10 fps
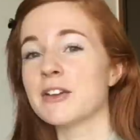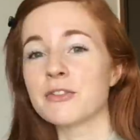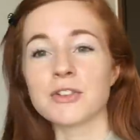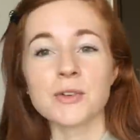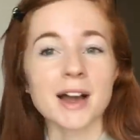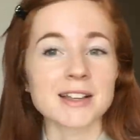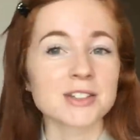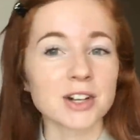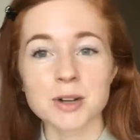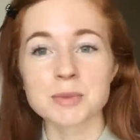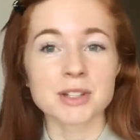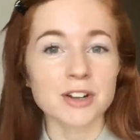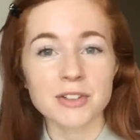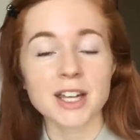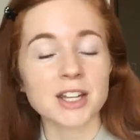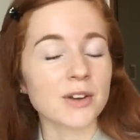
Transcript: If you guys are observant,